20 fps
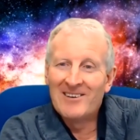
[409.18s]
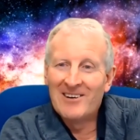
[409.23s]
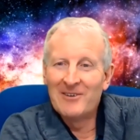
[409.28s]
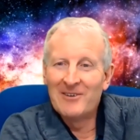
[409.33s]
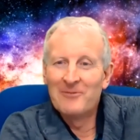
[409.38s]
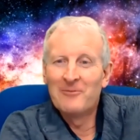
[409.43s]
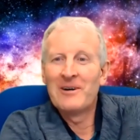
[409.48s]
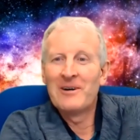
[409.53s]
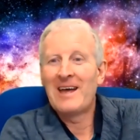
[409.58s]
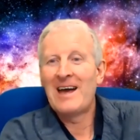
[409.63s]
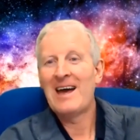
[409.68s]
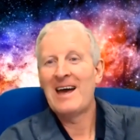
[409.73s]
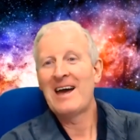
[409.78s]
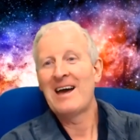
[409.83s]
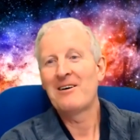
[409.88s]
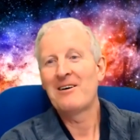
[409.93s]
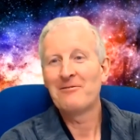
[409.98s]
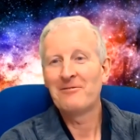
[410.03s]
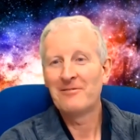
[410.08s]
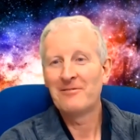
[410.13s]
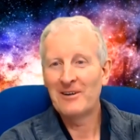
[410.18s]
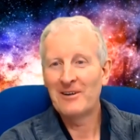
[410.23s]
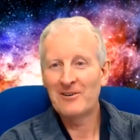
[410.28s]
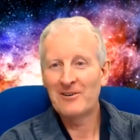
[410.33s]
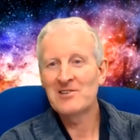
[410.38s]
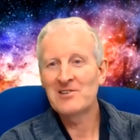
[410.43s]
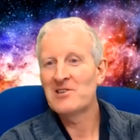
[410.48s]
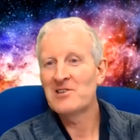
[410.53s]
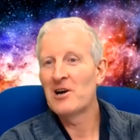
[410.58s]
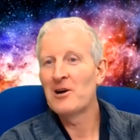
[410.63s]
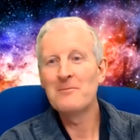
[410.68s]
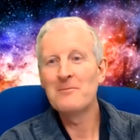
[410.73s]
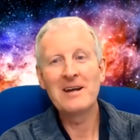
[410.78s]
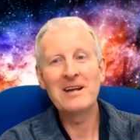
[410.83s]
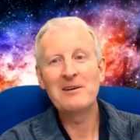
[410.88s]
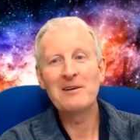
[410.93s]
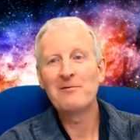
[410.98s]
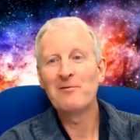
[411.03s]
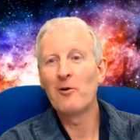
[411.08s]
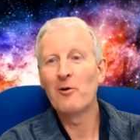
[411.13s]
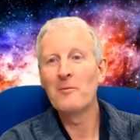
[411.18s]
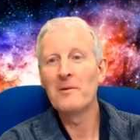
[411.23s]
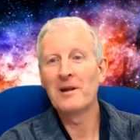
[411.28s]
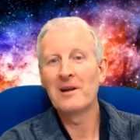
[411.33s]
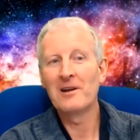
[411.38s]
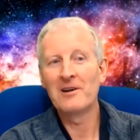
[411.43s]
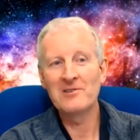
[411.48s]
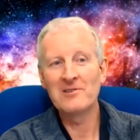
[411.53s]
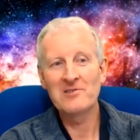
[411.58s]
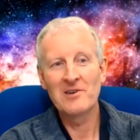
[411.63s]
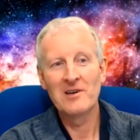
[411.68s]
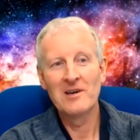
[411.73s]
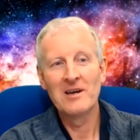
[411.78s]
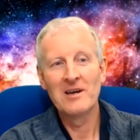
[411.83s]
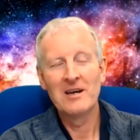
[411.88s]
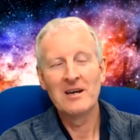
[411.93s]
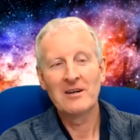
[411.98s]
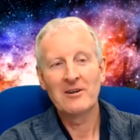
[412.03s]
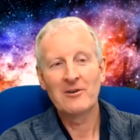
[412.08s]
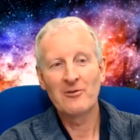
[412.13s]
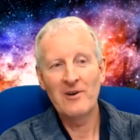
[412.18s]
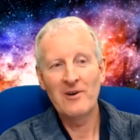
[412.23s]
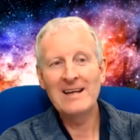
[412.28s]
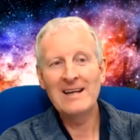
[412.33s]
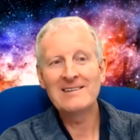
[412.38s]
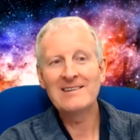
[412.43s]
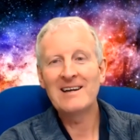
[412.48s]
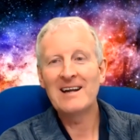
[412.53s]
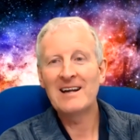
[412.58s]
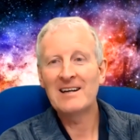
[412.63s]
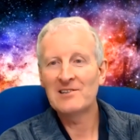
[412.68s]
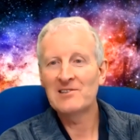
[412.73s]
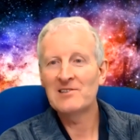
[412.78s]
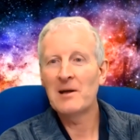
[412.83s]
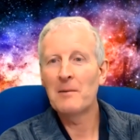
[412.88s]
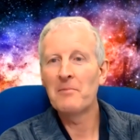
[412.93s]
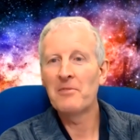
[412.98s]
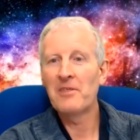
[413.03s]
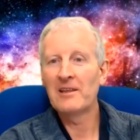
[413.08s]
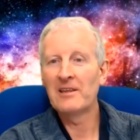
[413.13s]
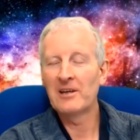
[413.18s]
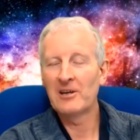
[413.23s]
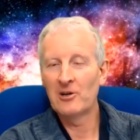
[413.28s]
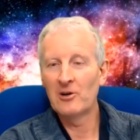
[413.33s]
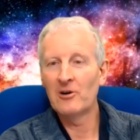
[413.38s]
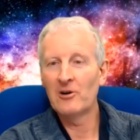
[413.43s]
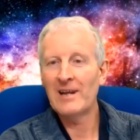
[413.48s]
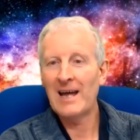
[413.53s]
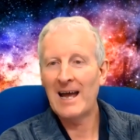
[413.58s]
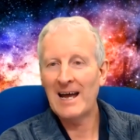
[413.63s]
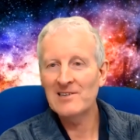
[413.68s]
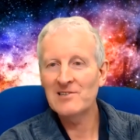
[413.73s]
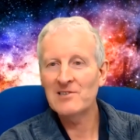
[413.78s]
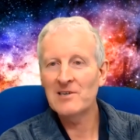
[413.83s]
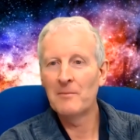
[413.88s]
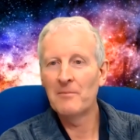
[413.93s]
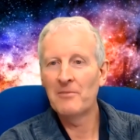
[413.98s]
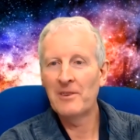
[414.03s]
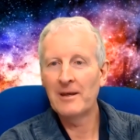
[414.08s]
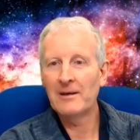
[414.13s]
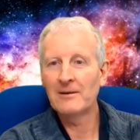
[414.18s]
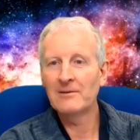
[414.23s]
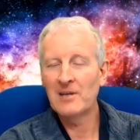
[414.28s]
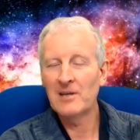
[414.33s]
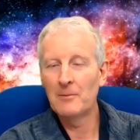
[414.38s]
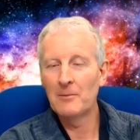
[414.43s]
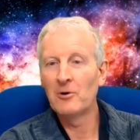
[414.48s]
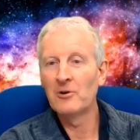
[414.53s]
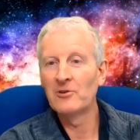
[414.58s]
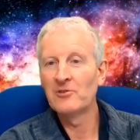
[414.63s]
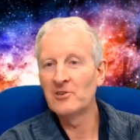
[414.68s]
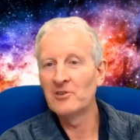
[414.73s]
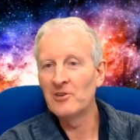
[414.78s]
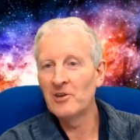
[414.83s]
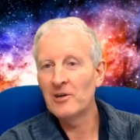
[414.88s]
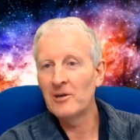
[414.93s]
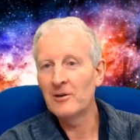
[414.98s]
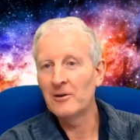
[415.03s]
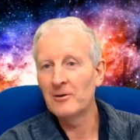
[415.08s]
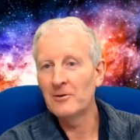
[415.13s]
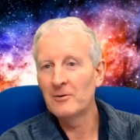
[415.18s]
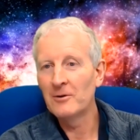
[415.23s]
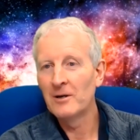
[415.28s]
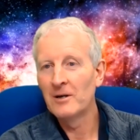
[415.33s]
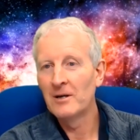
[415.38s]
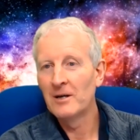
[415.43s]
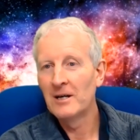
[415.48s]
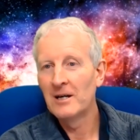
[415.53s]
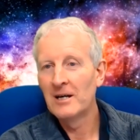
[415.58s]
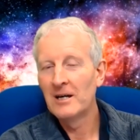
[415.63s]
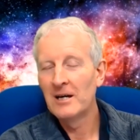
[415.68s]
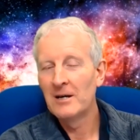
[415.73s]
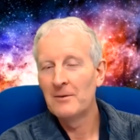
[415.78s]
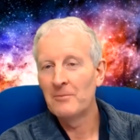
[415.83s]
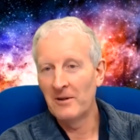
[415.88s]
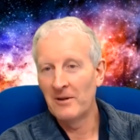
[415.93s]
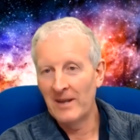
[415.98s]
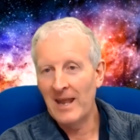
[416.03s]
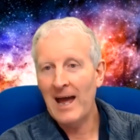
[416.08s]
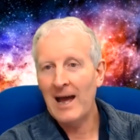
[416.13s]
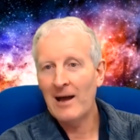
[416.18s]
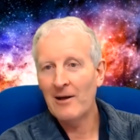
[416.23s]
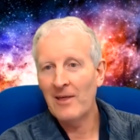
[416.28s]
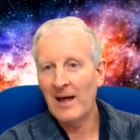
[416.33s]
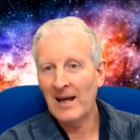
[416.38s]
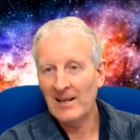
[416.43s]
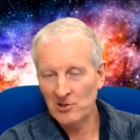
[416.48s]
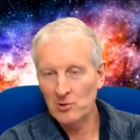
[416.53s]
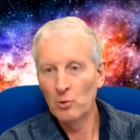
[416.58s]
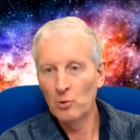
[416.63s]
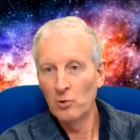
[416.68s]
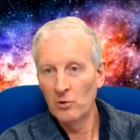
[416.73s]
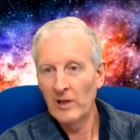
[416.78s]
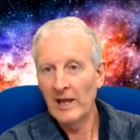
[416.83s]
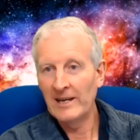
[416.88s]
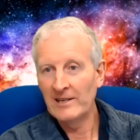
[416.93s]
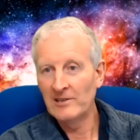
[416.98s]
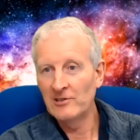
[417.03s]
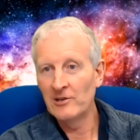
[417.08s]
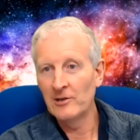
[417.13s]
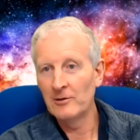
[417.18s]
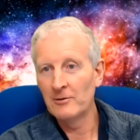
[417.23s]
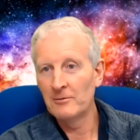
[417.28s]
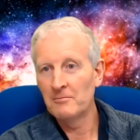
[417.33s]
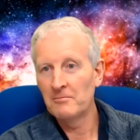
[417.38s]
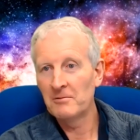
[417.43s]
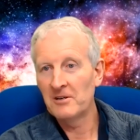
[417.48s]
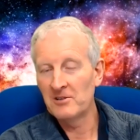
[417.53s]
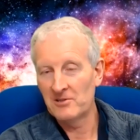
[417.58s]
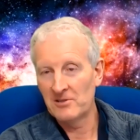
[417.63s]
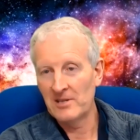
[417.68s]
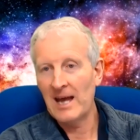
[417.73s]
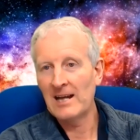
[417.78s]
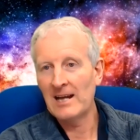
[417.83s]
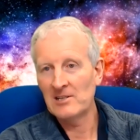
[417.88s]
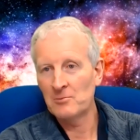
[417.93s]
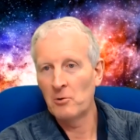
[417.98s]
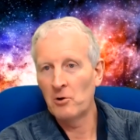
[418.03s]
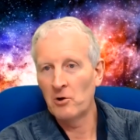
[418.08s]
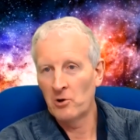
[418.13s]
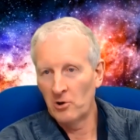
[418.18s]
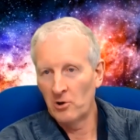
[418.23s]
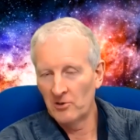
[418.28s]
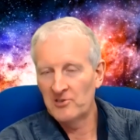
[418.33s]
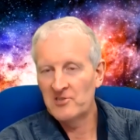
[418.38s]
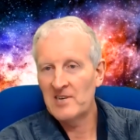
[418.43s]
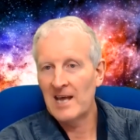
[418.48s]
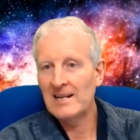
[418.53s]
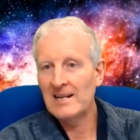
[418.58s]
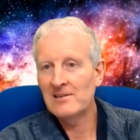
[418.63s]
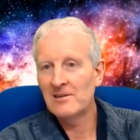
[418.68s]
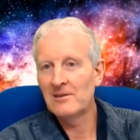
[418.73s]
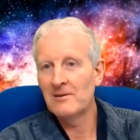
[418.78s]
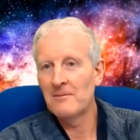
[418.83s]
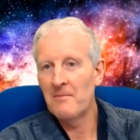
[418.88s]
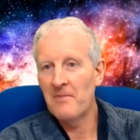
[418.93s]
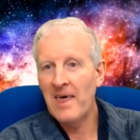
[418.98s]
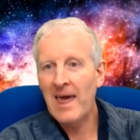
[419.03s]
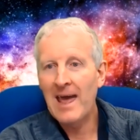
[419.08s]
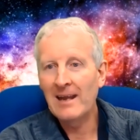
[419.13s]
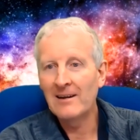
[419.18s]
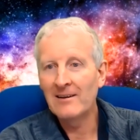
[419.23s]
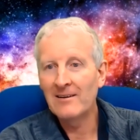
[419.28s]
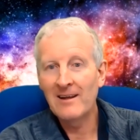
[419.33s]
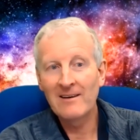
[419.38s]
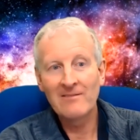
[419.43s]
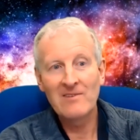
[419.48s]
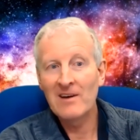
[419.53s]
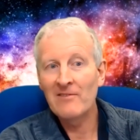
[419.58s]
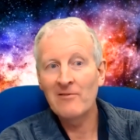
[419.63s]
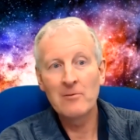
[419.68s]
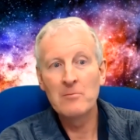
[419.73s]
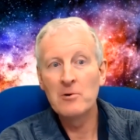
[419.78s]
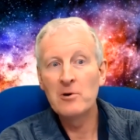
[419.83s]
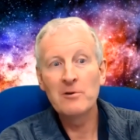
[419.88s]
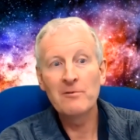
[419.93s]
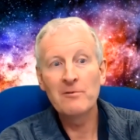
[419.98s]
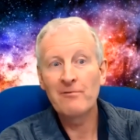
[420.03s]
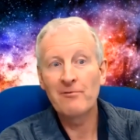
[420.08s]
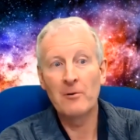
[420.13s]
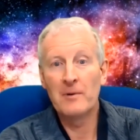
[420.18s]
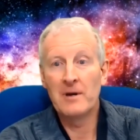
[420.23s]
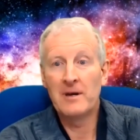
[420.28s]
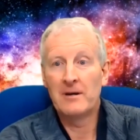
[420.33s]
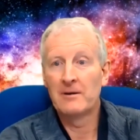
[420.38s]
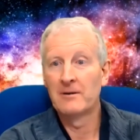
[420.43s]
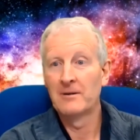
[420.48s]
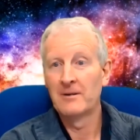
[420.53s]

that we have. There are so many formulas created out of something that God asked something someone to do but now that's all they do because that's what God said to them then, and they've never moved from it.